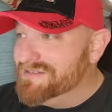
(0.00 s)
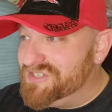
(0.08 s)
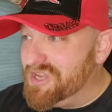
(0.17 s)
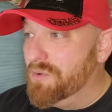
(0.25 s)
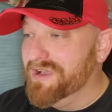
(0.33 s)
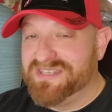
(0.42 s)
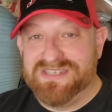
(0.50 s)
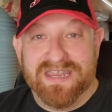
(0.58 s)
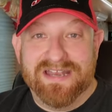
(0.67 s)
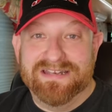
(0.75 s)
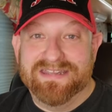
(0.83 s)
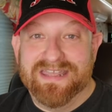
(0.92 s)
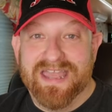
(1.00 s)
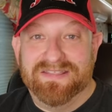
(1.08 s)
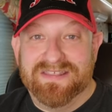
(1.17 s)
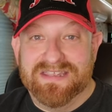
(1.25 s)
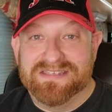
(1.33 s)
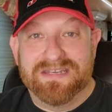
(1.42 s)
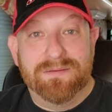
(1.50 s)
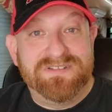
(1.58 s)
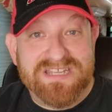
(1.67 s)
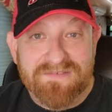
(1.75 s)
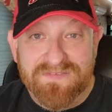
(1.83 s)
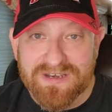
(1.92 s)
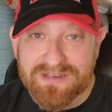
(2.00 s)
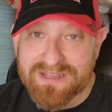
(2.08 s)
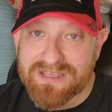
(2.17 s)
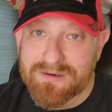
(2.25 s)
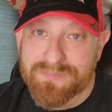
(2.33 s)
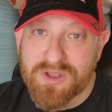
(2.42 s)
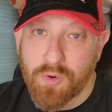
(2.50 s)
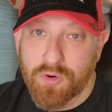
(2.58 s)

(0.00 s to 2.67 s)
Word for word: So excited to get these, and I'm definitely going to be